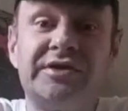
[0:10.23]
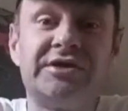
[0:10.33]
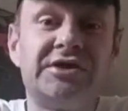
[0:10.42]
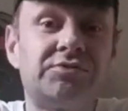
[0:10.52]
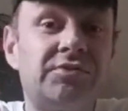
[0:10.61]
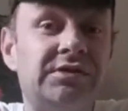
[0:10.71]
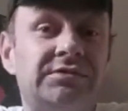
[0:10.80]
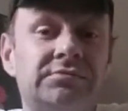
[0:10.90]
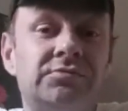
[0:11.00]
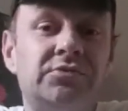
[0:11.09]
today's
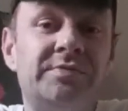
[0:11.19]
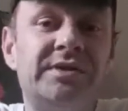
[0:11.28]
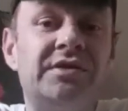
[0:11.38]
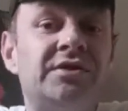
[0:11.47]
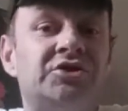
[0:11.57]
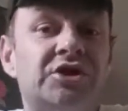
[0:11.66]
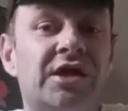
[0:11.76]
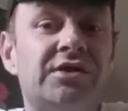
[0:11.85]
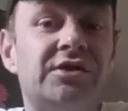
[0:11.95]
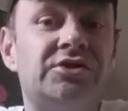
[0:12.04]
one, not been at the
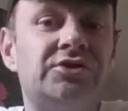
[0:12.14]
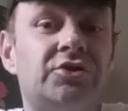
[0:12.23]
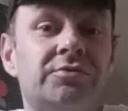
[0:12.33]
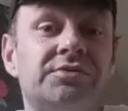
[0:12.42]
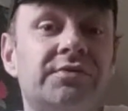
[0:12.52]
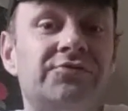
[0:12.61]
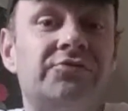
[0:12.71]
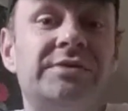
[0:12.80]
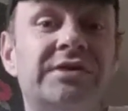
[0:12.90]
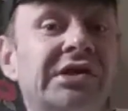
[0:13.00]
charity shop, so I've
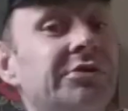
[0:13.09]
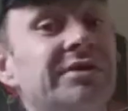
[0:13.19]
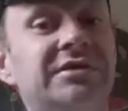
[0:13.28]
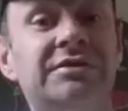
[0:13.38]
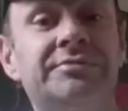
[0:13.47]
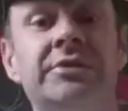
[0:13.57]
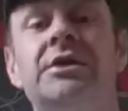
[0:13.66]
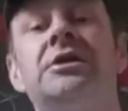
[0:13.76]
not been anywhere.